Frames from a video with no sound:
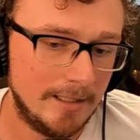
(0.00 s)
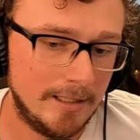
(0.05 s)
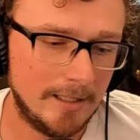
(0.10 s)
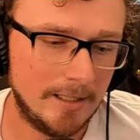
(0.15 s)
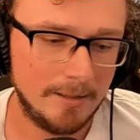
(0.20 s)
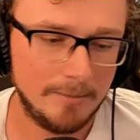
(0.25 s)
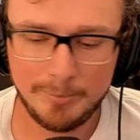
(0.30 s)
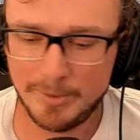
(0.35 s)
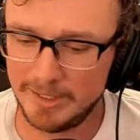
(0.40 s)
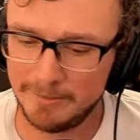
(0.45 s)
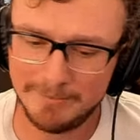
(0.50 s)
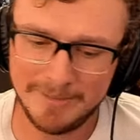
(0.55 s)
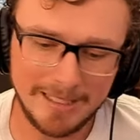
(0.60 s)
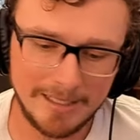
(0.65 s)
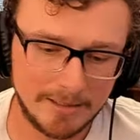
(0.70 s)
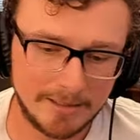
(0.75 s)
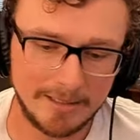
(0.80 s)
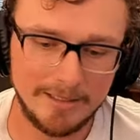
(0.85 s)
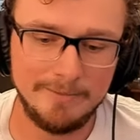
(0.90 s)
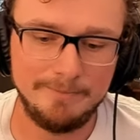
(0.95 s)
Uh, but I'm
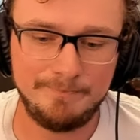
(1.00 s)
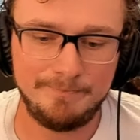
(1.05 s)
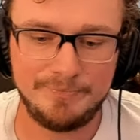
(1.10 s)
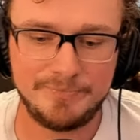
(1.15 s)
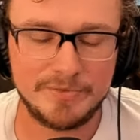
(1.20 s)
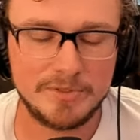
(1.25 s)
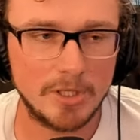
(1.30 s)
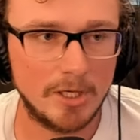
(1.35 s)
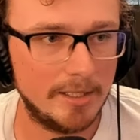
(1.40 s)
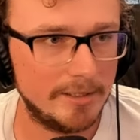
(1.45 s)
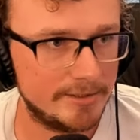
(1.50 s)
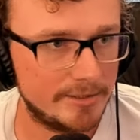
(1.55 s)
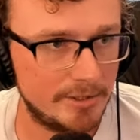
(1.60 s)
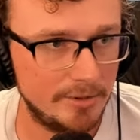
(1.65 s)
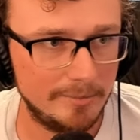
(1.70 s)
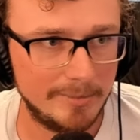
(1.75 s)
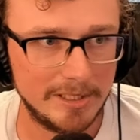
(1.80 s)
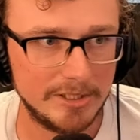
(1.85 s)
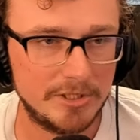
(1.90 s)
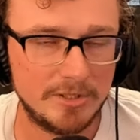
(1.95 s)
not gonna talk
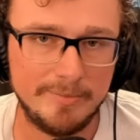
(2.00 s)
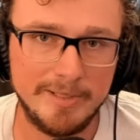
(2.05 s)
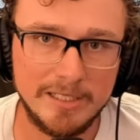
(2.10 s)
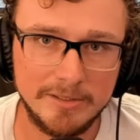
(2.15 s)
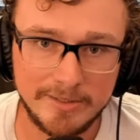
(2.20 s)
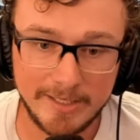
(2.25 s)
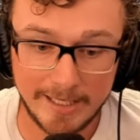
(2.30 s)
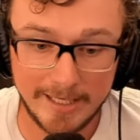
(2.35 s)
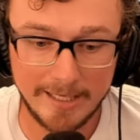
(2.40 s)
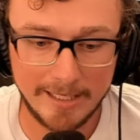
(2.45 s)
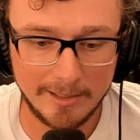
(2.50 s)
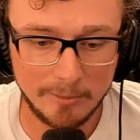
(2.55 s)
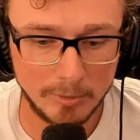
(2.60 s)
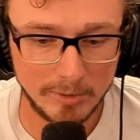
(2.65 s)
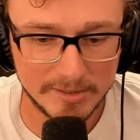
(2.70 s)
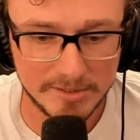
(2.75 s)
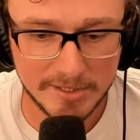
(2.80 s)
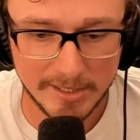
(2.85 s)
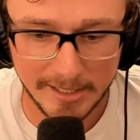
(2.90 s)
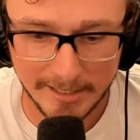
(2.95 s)
too much about that. I
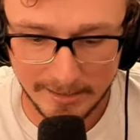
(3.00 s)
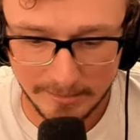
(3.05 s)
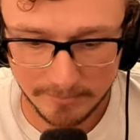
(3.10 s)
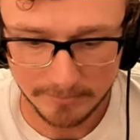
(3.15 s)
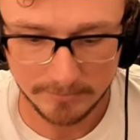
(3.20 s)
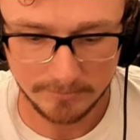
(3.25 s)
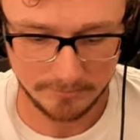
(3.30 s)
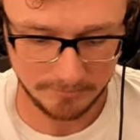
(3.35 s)
will say,